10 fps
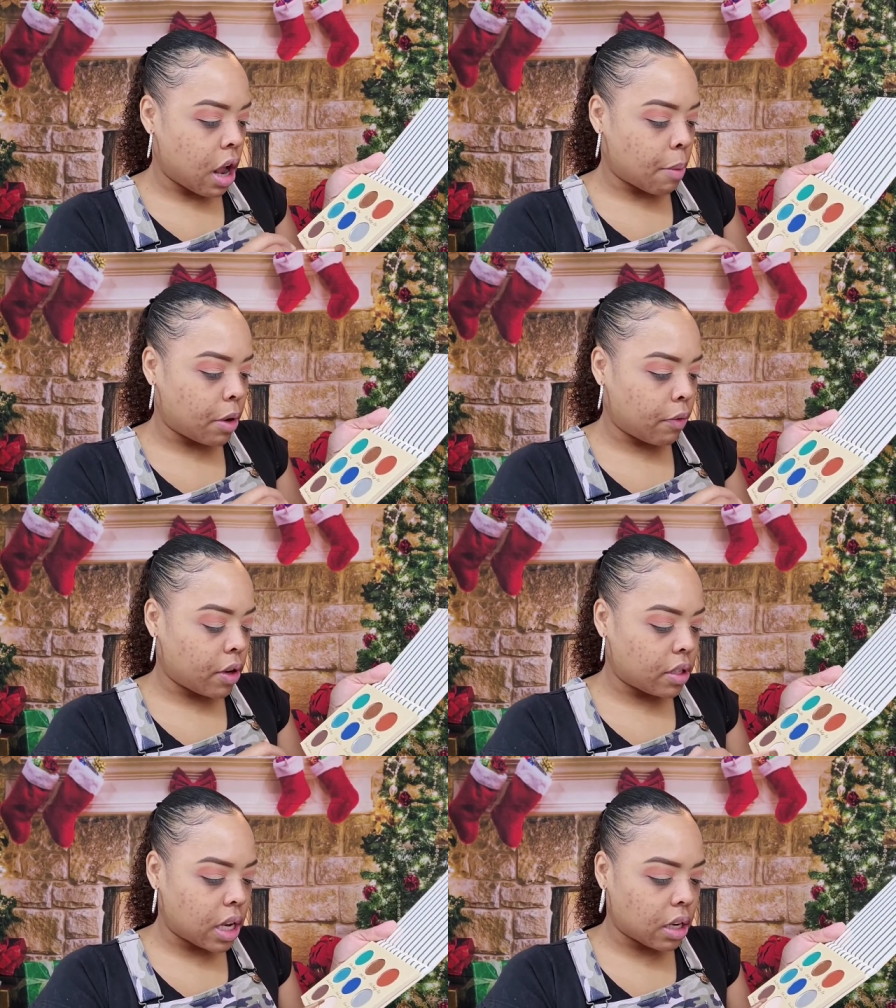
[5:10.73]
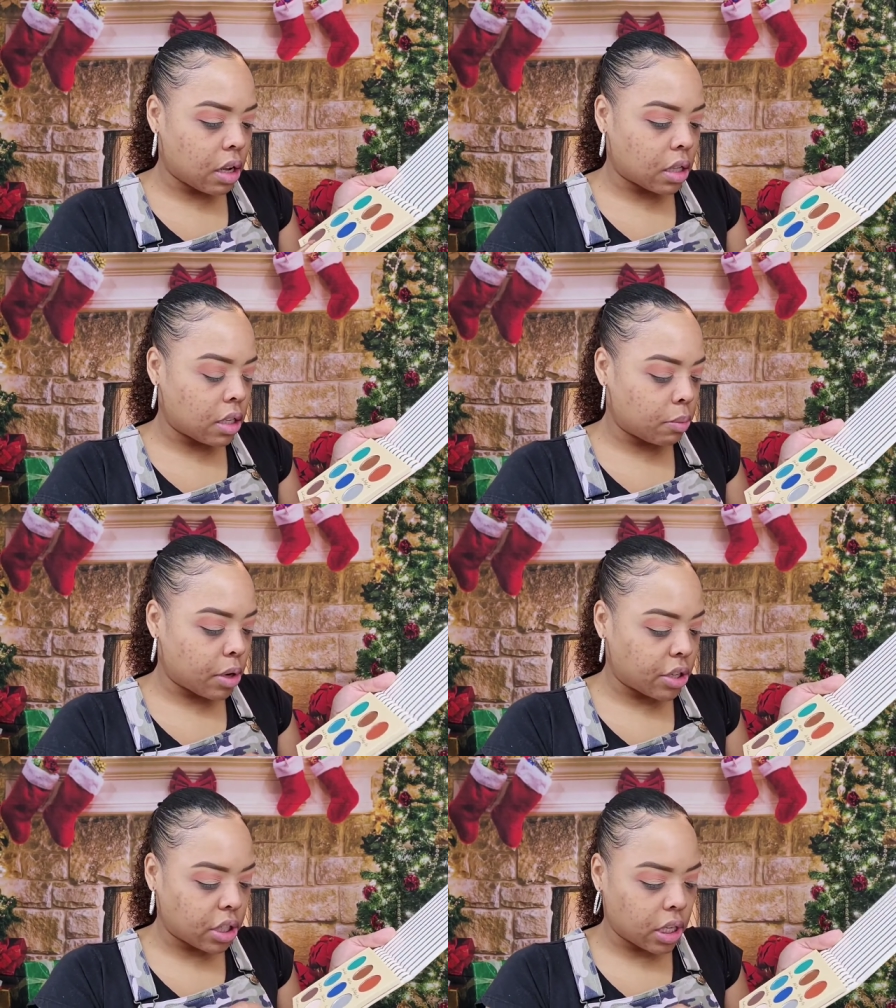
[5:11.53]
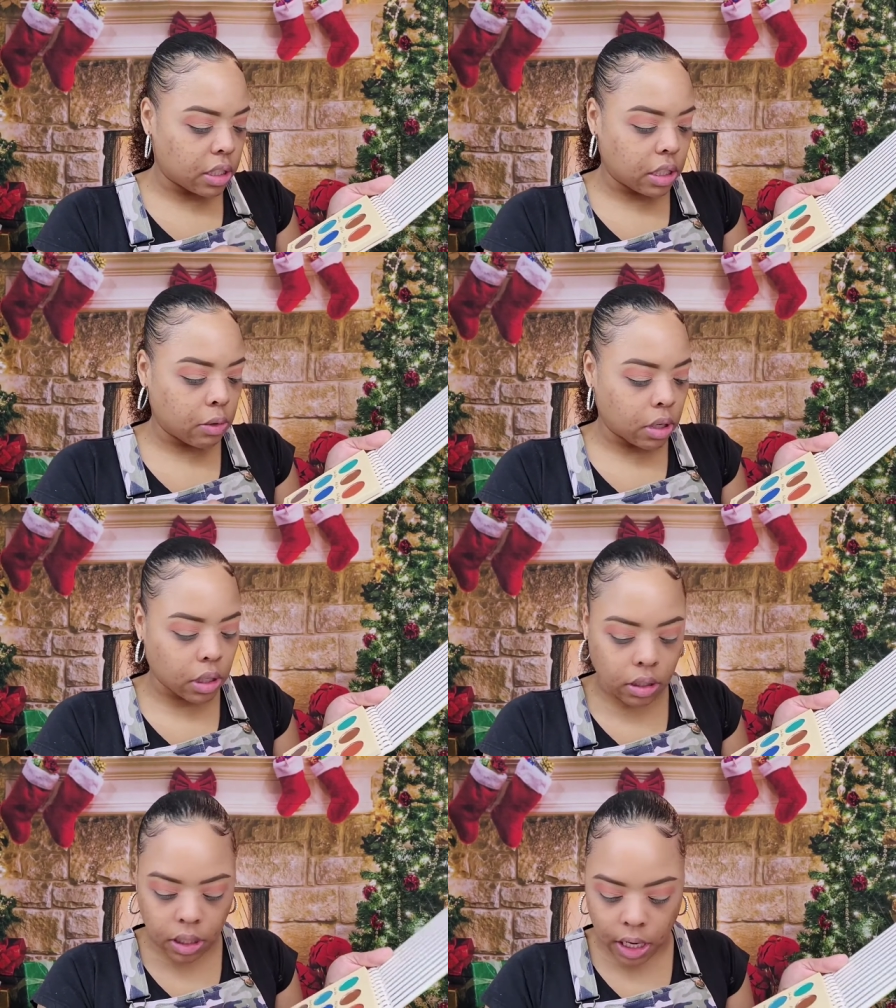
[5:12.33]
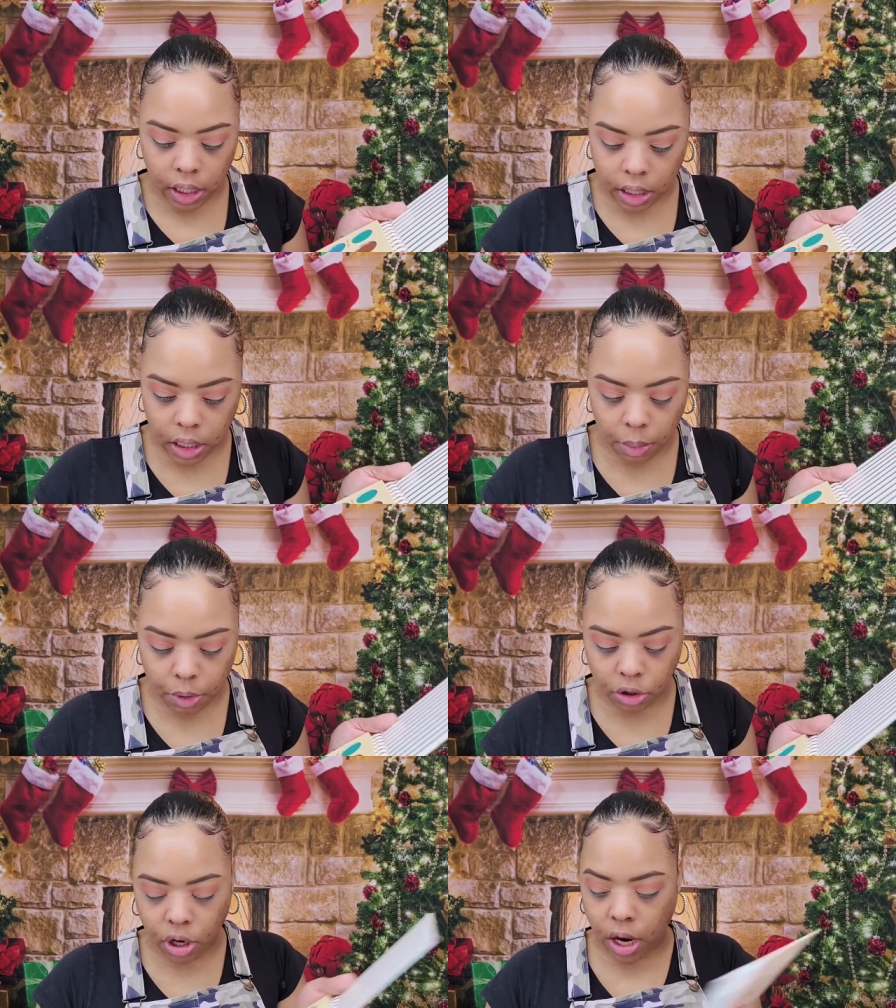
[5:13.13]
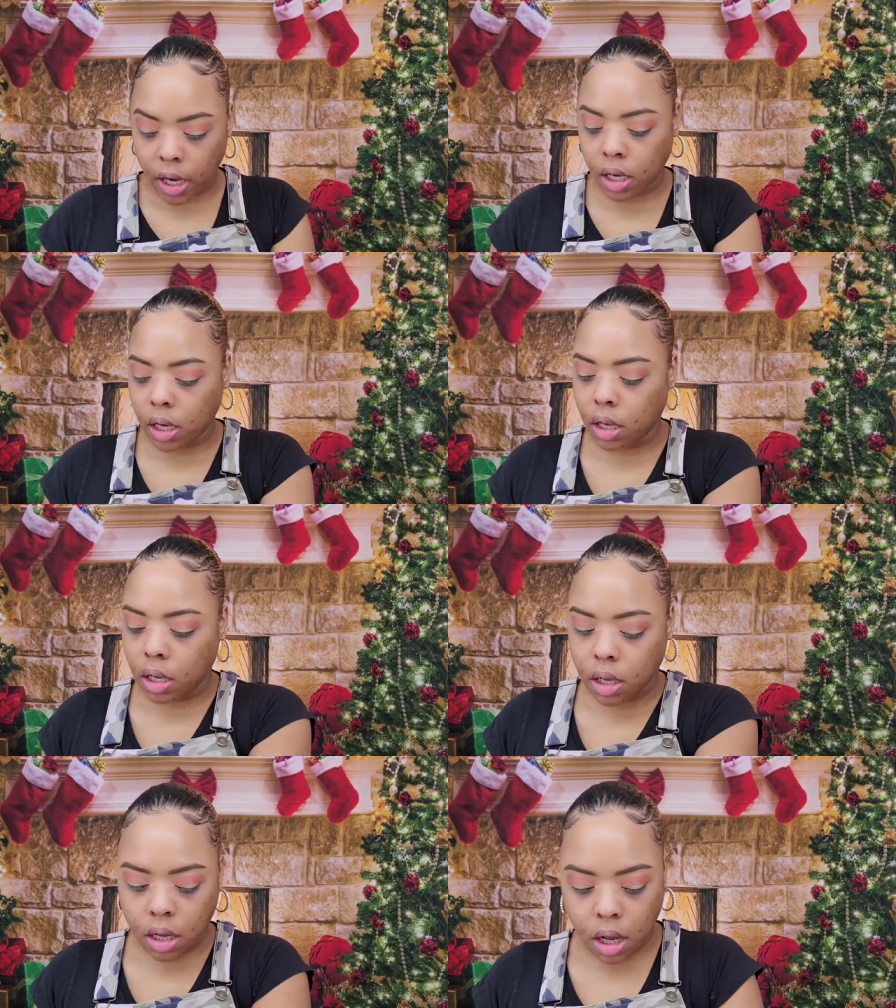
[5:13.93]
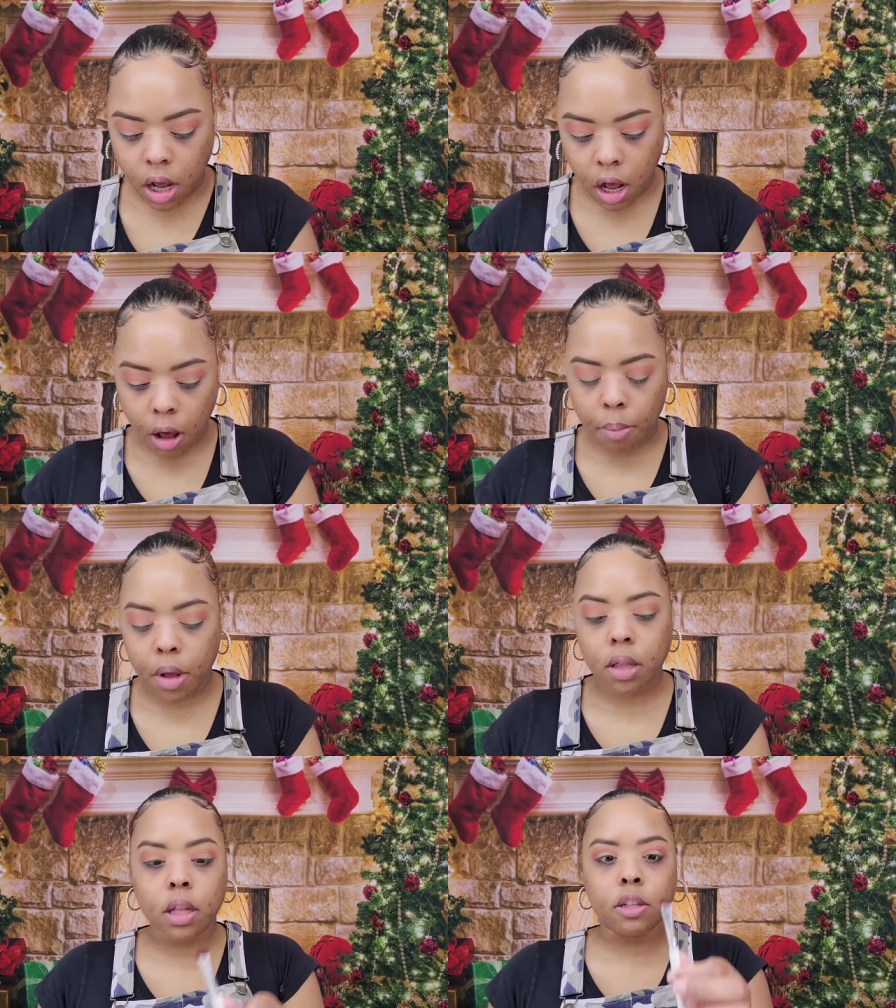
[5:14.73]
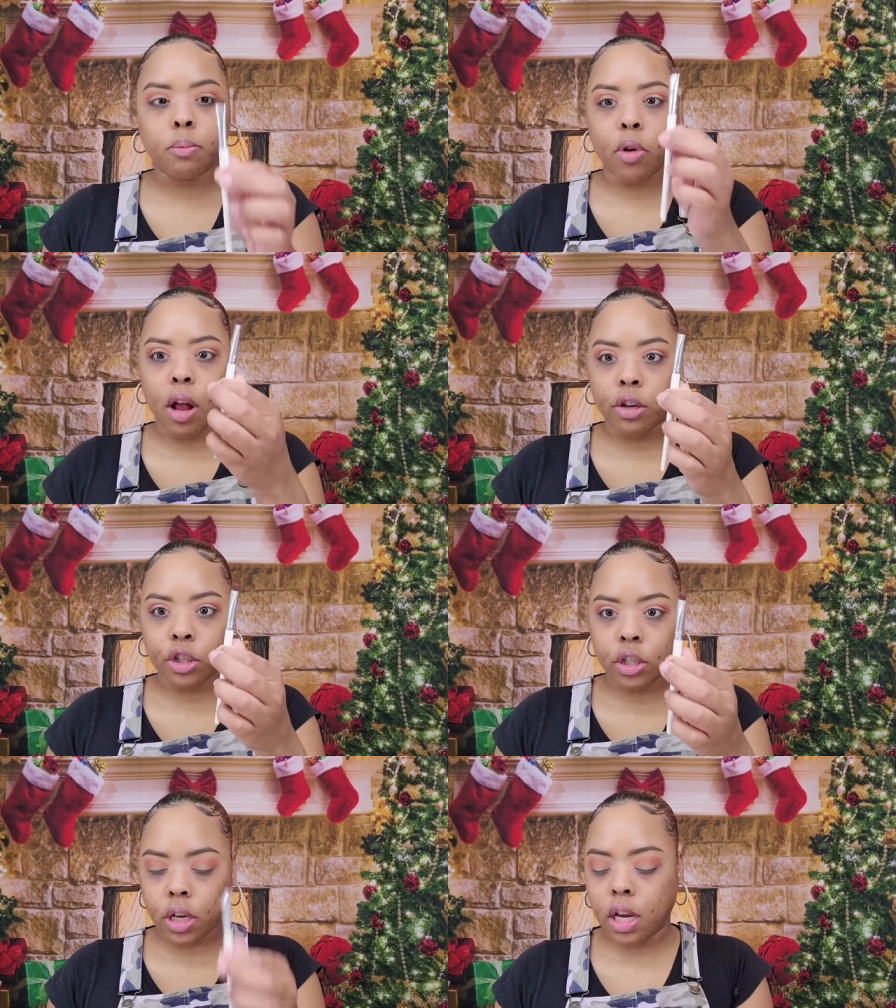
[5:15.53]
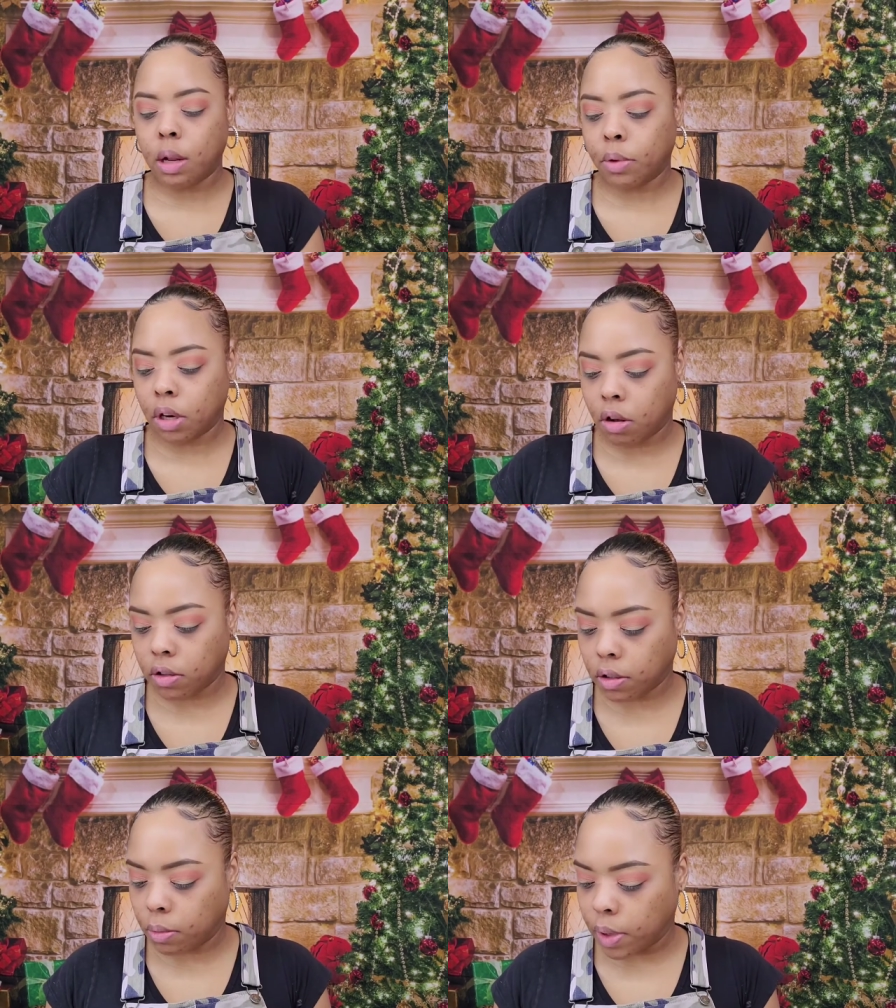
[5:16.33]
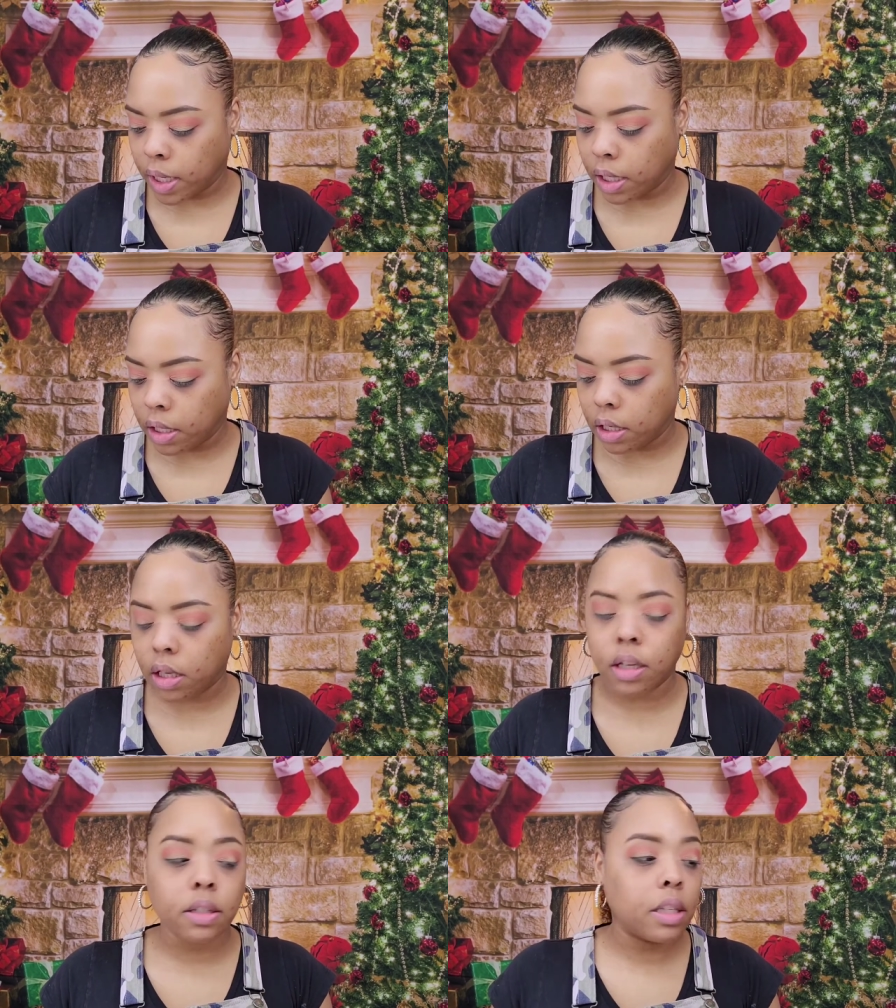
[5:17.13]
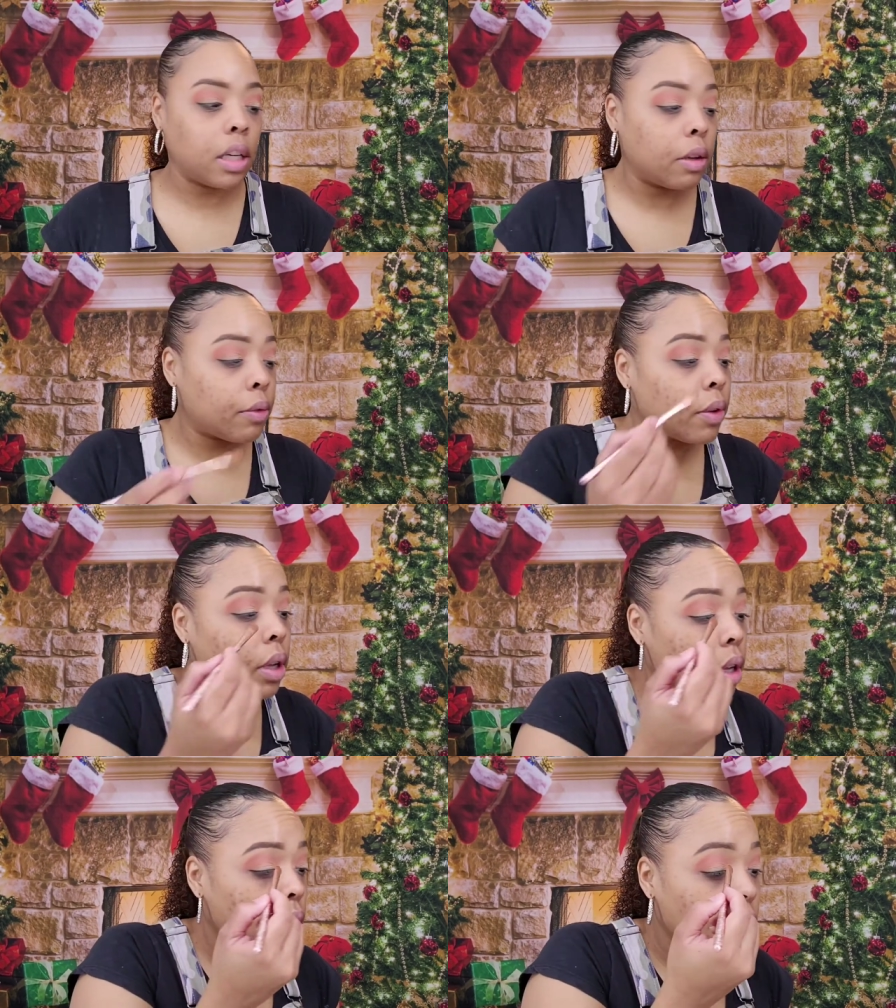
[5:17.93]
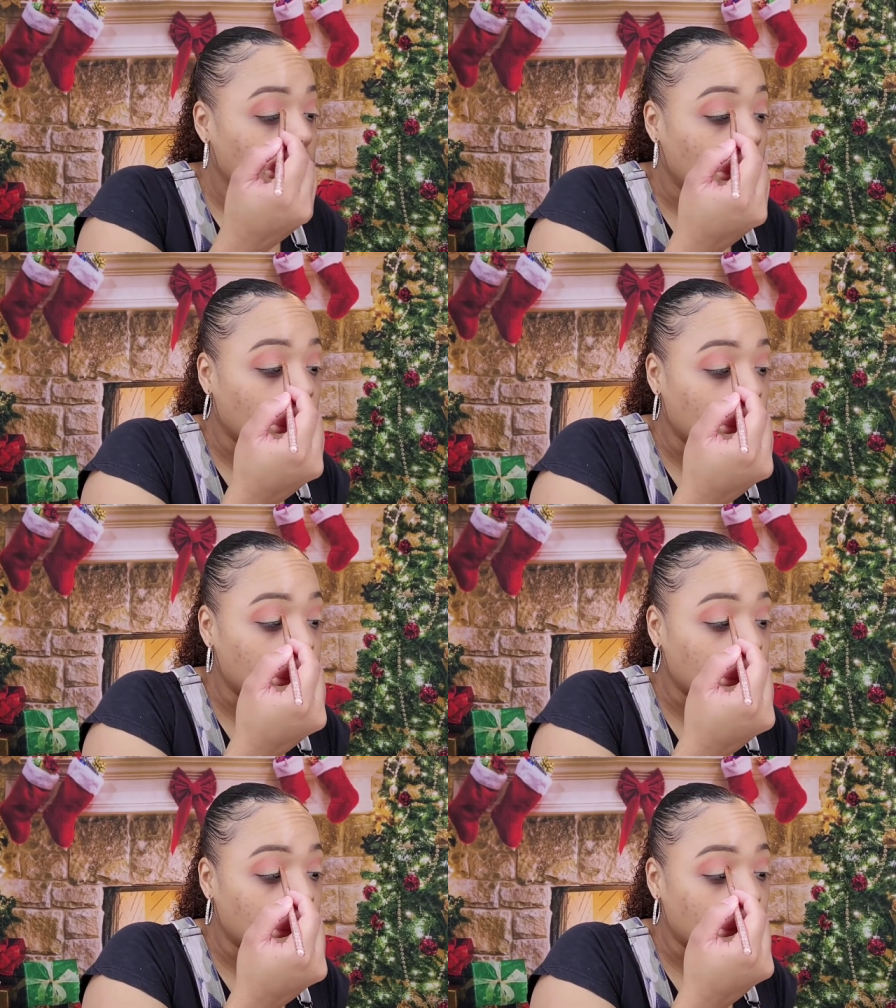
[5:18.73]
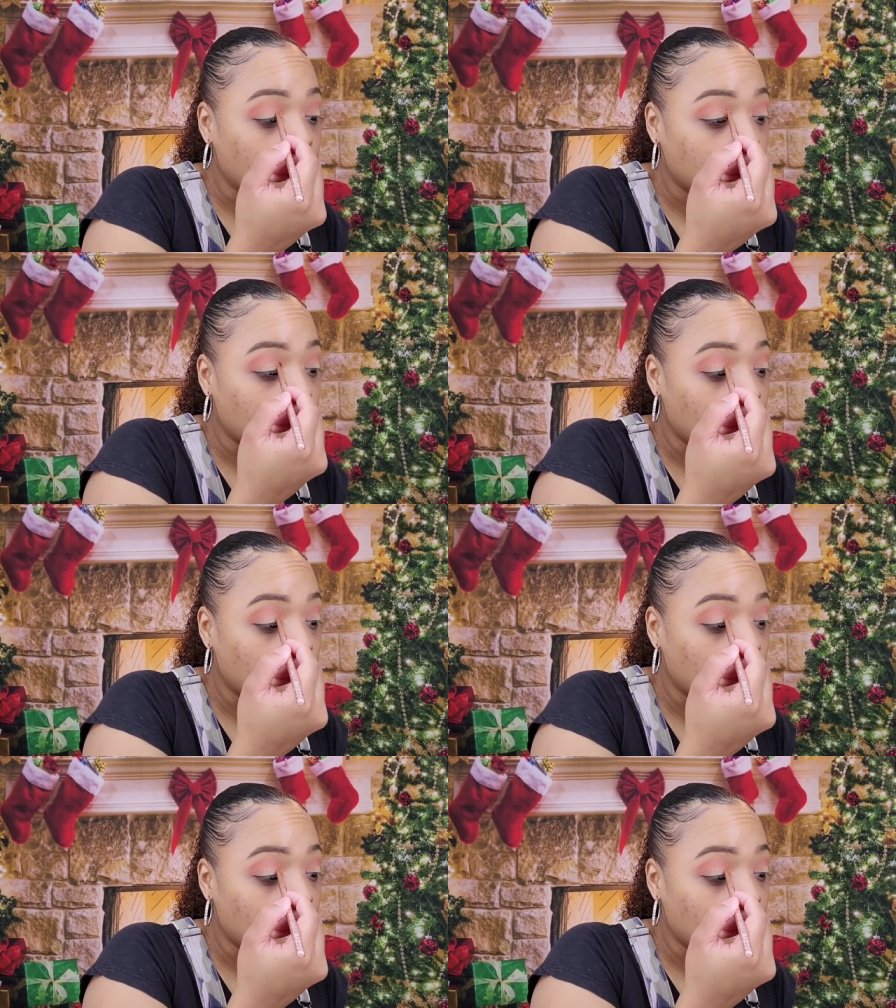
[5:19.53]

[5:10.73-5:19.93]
I'm gonna first take it on this brush and see what it looks like, and then I'm gonna try um, this brush, and I'm gonna also wet it and see if that comes out.